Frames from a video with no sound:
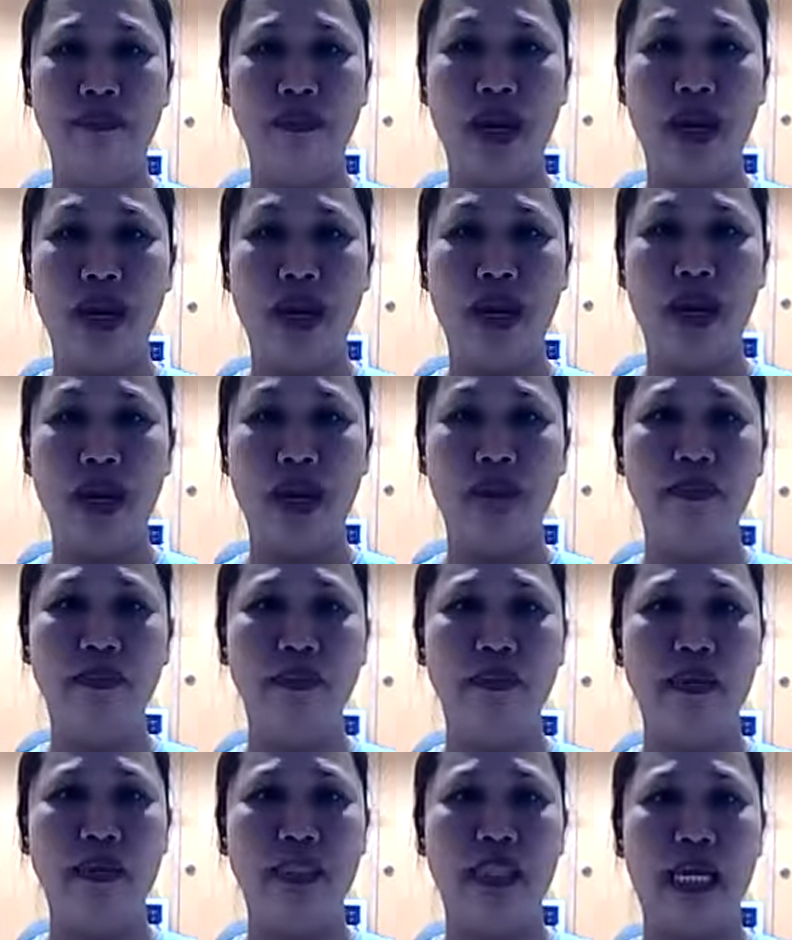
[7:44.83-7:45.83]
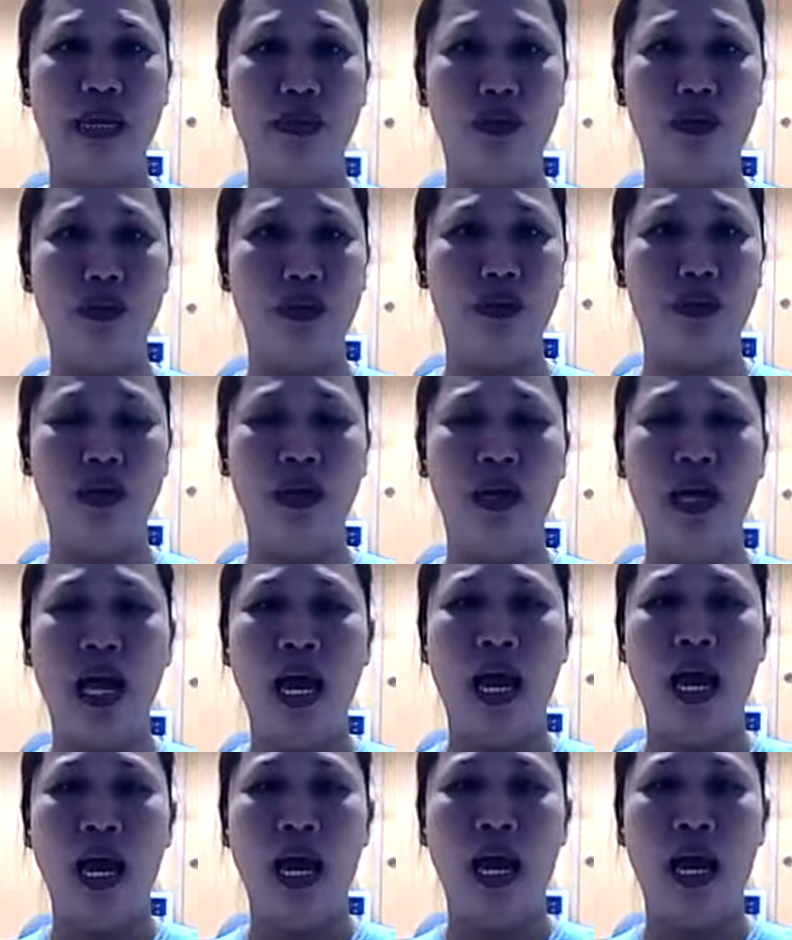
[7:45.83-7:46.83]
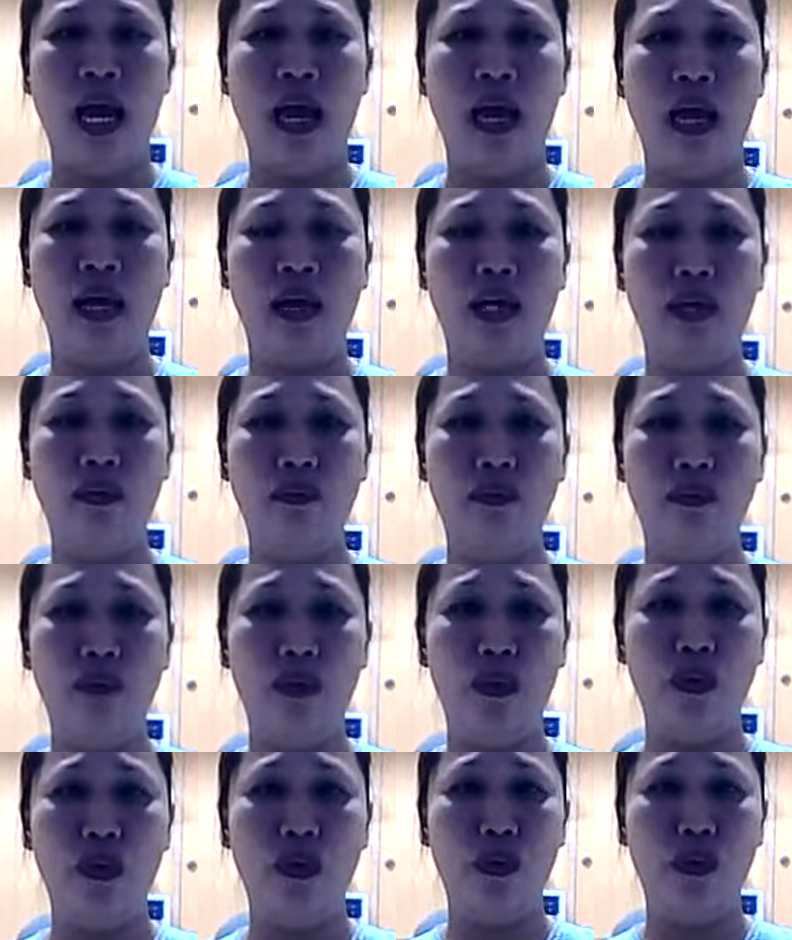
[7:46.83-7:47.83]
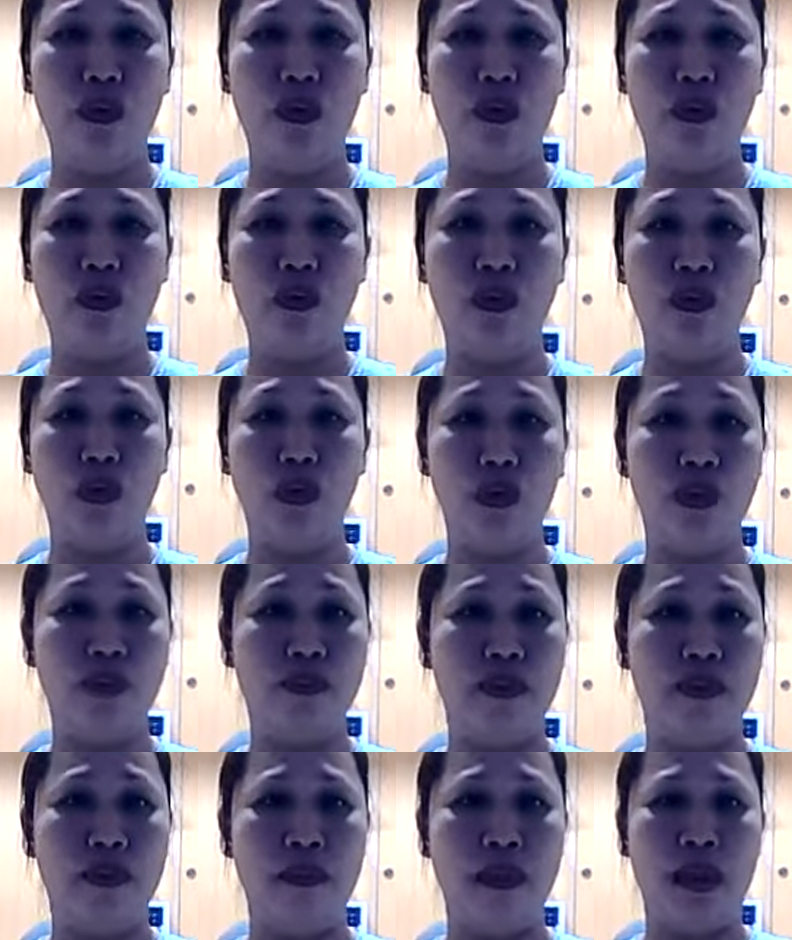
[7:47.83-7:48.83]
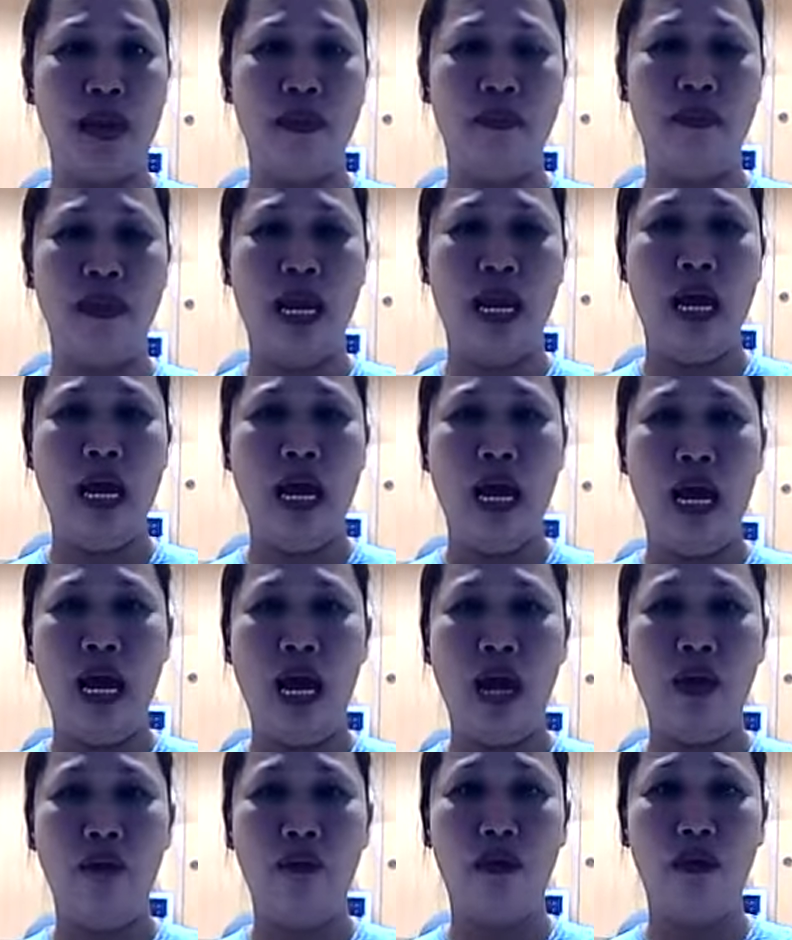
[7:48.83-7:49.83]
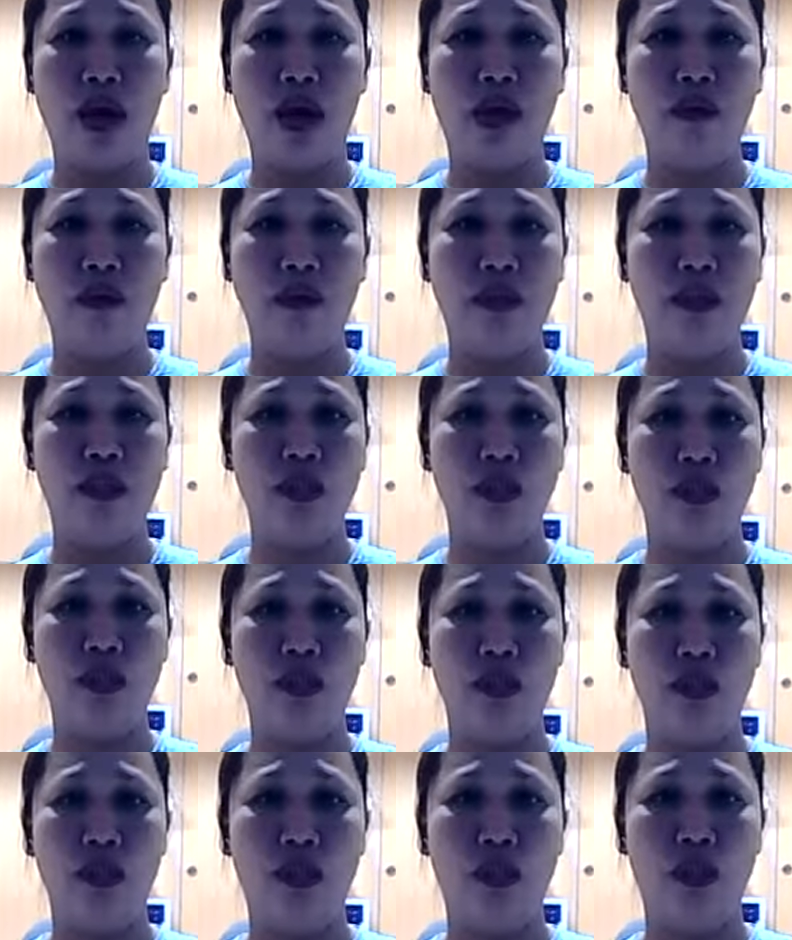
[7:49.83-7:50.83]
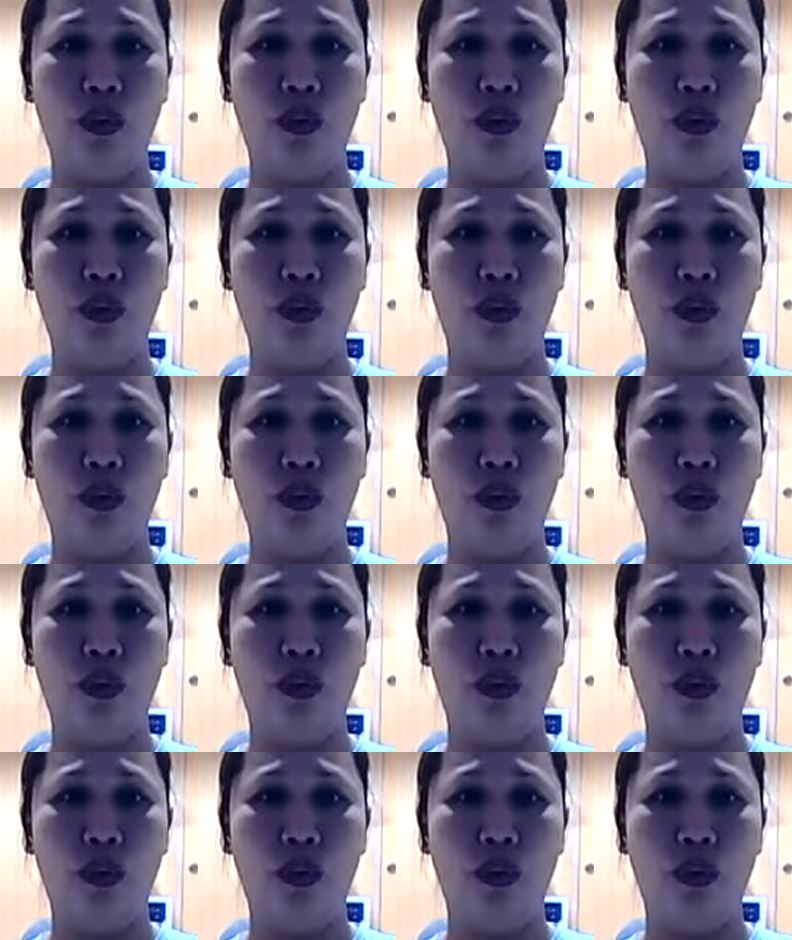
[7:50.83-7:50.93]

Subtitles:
Ma'am, thank you. If you choose me, ma'am, I promise to